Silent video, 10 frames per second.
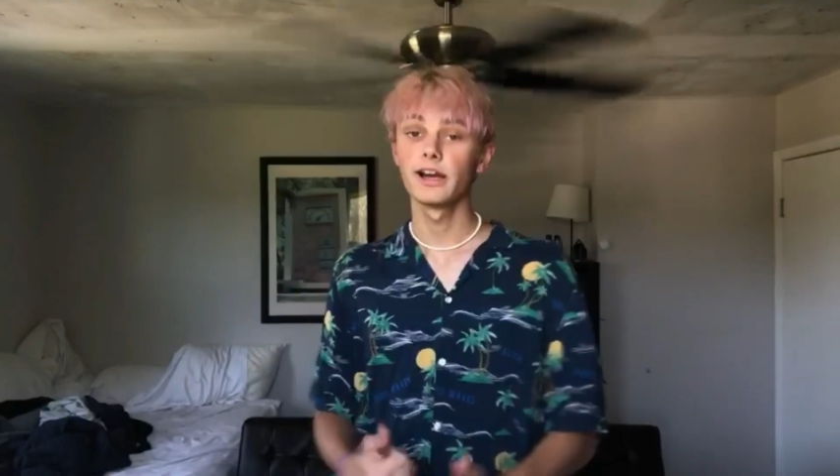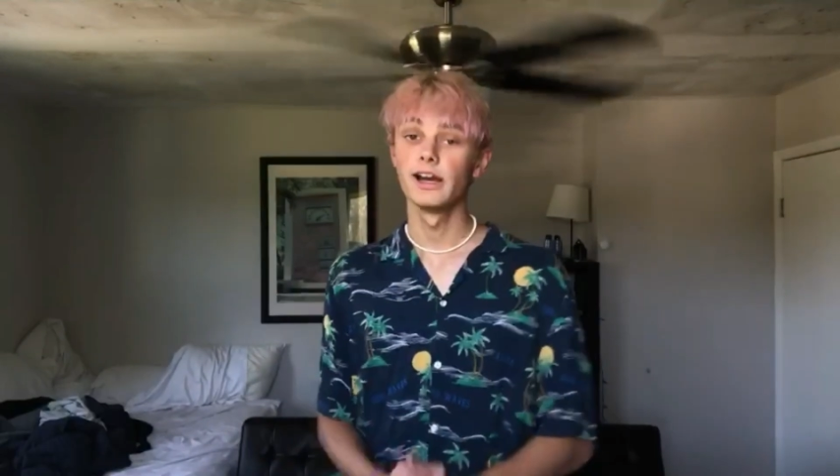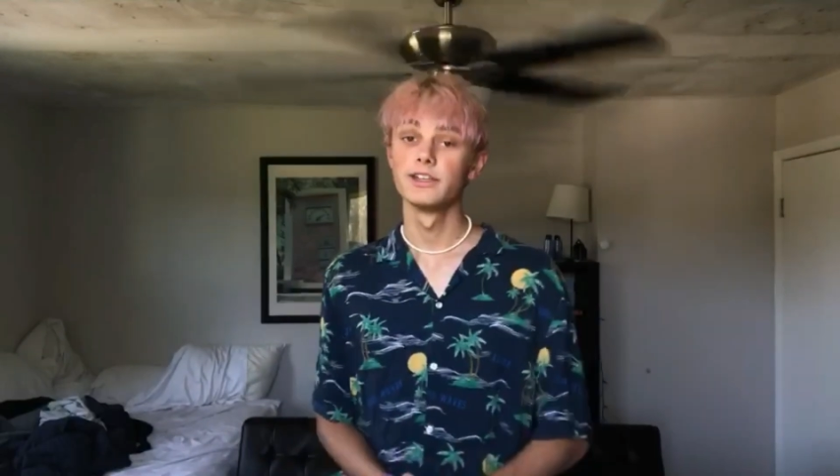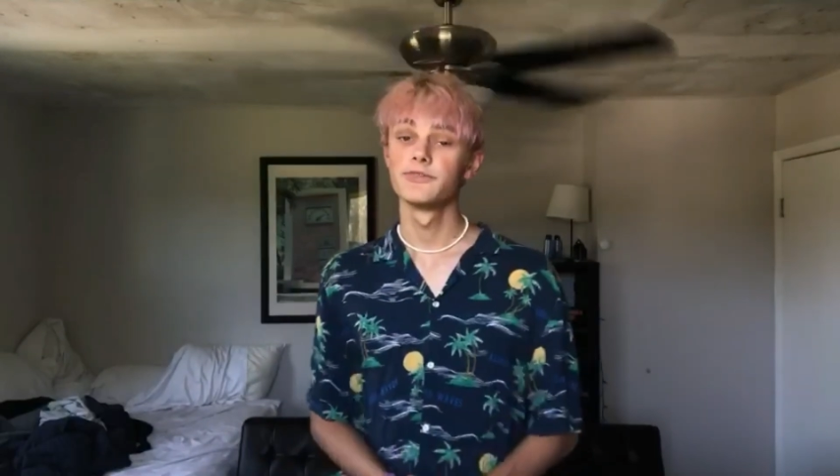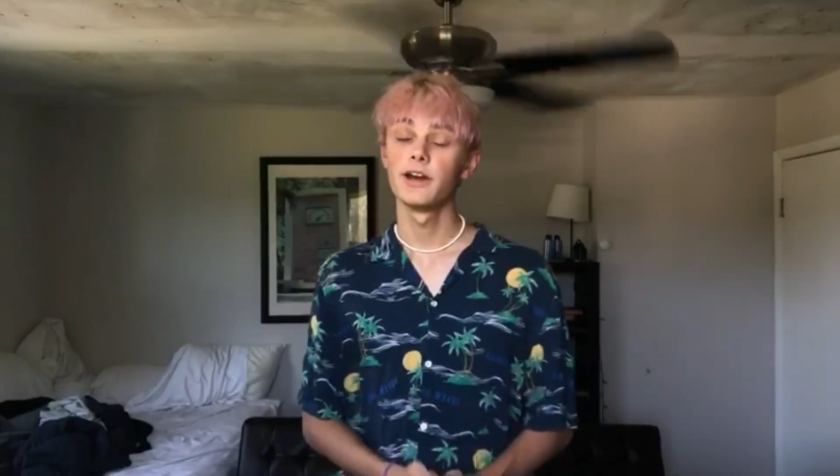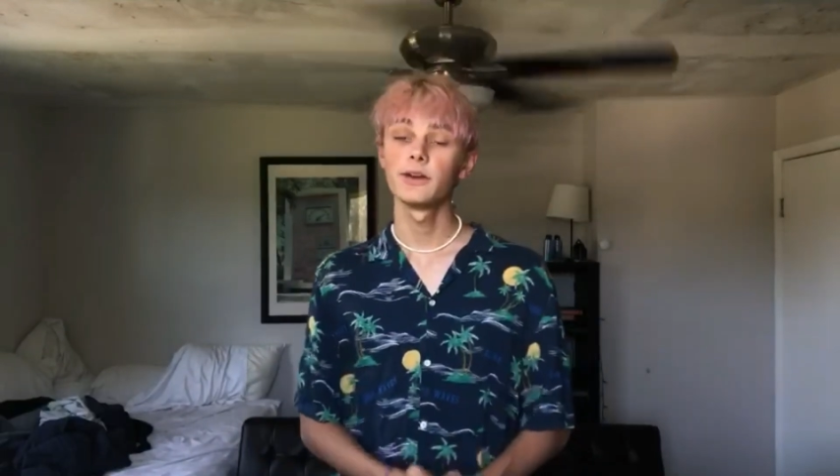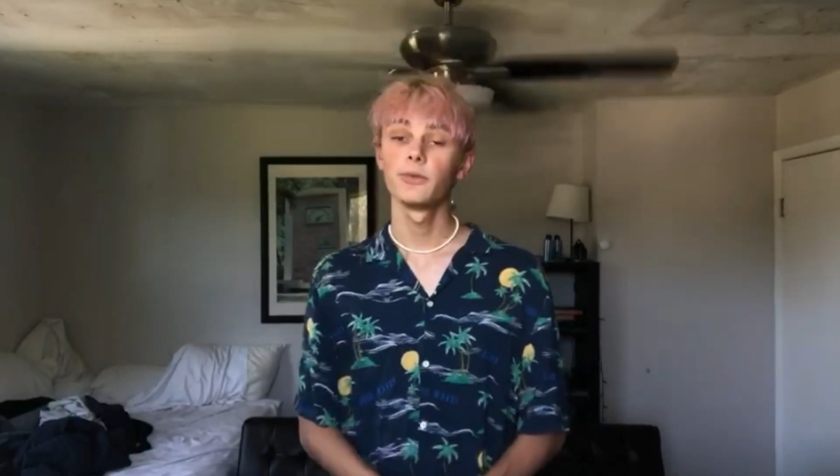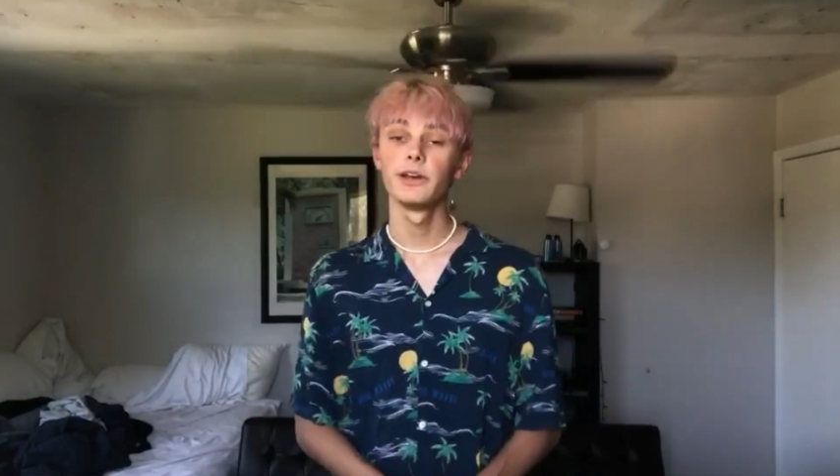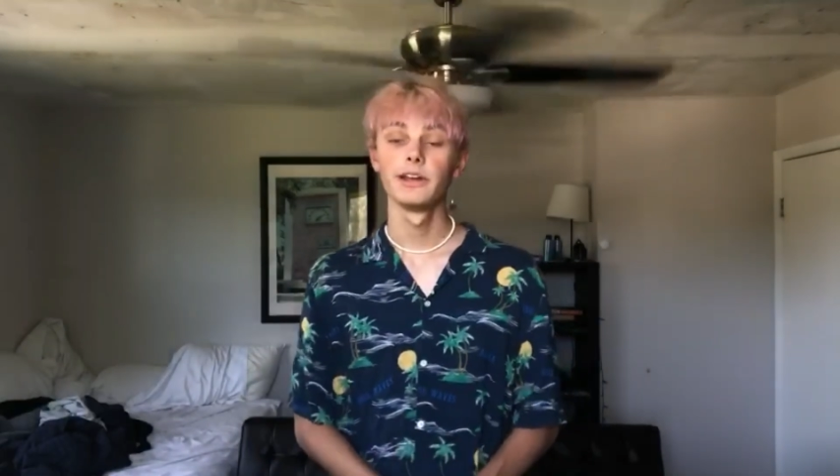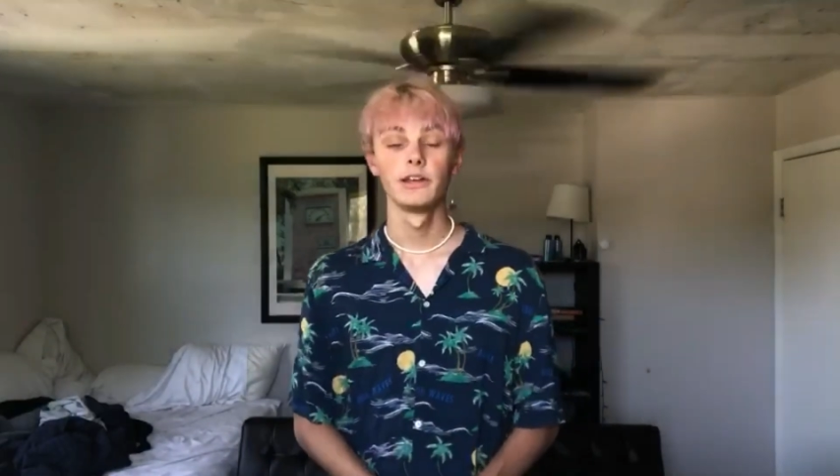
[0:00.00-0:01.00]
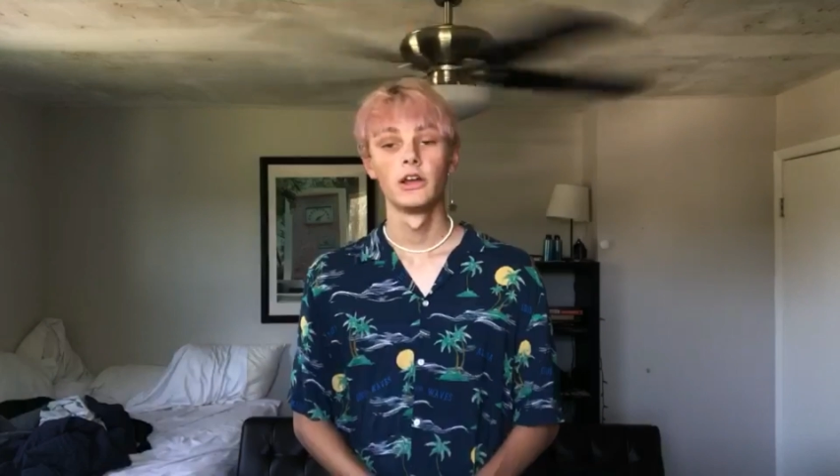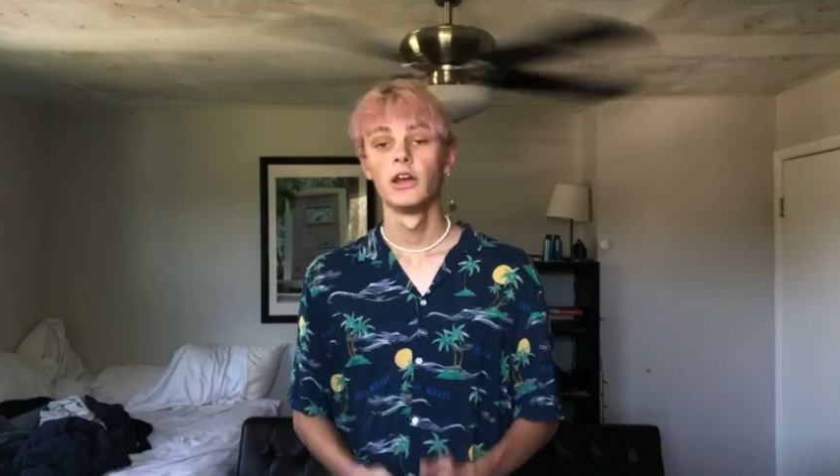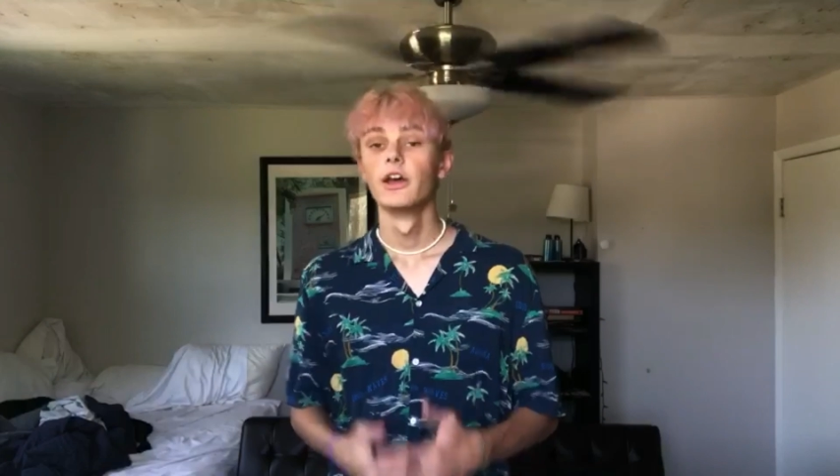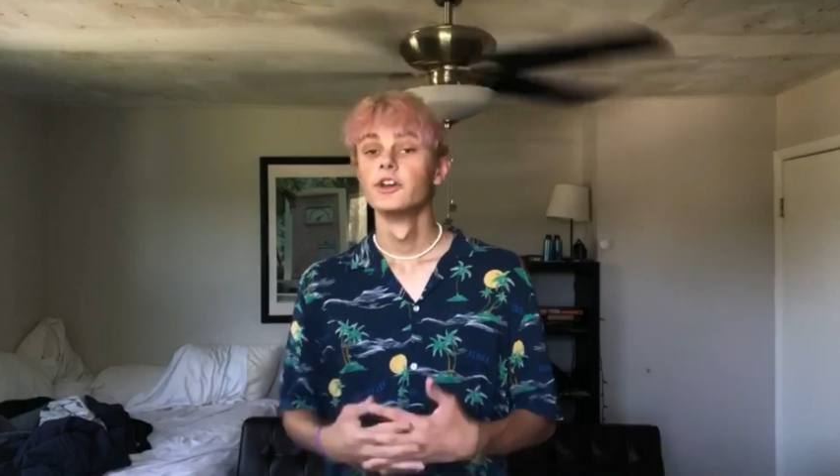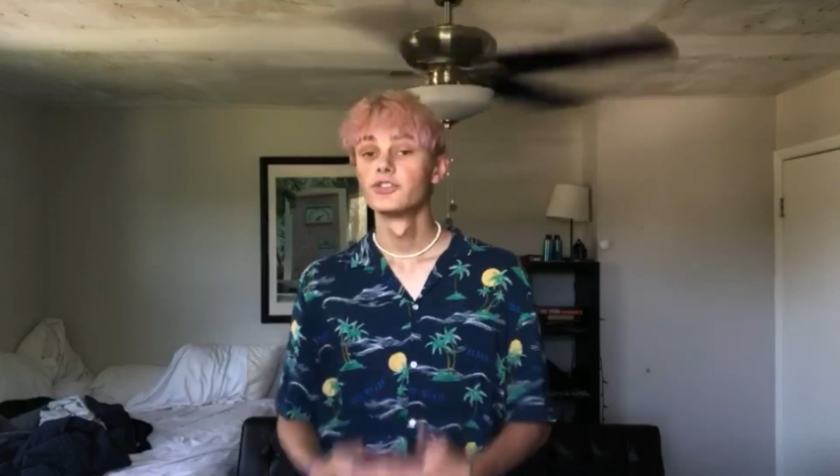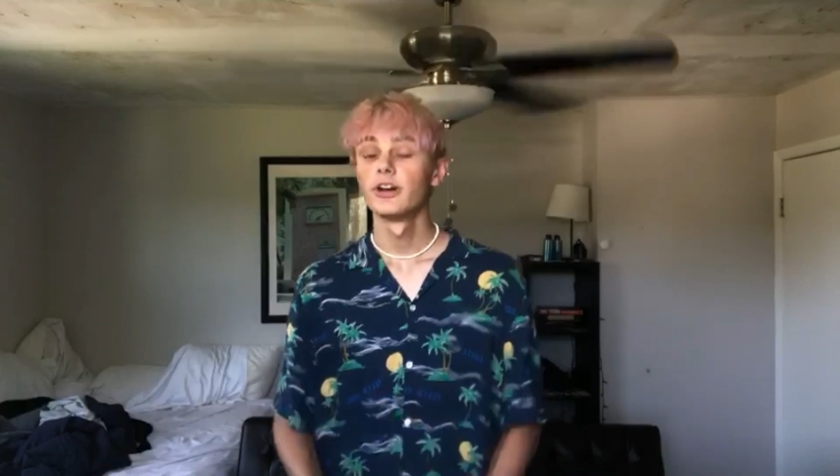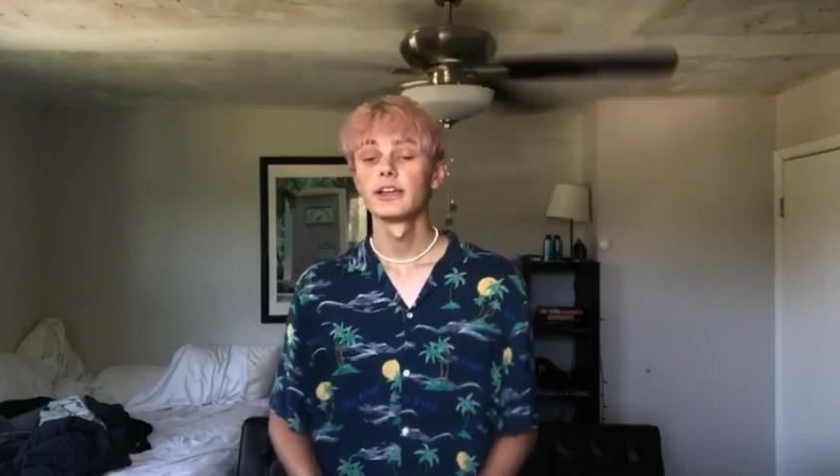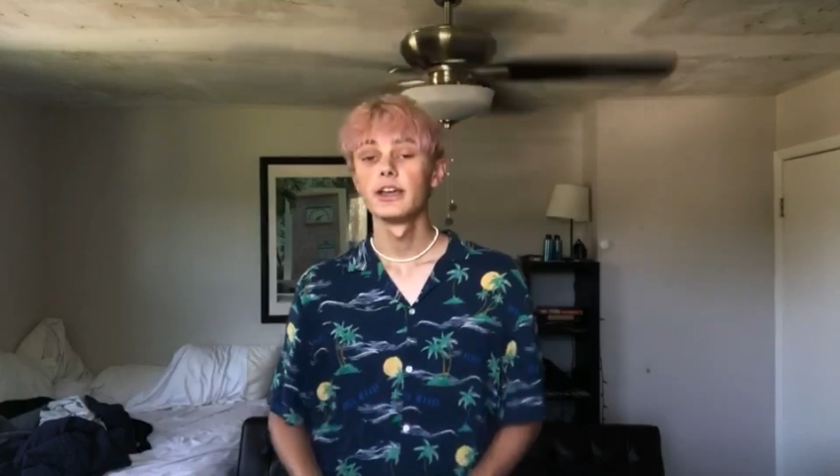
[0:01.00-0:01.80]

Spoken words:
guys, final way Shrek